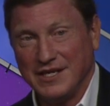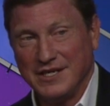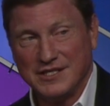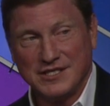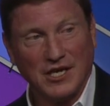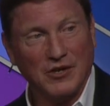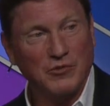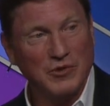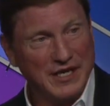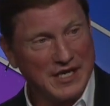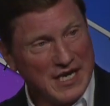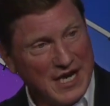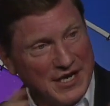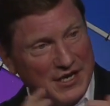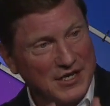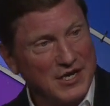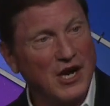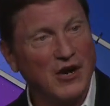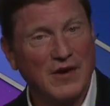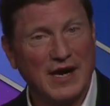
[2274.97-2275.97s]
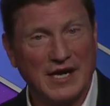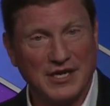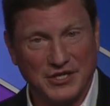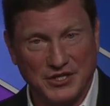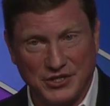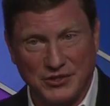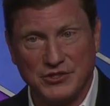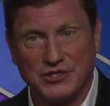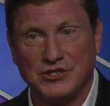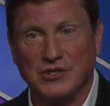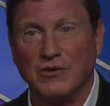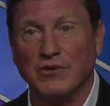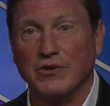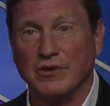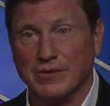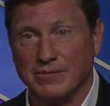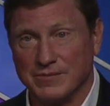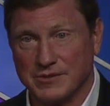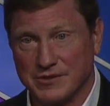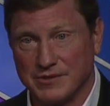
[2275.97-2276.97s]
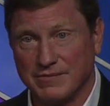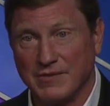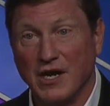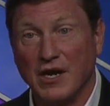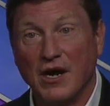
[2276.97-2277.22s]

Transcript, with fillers: So we kind of know how to do storms.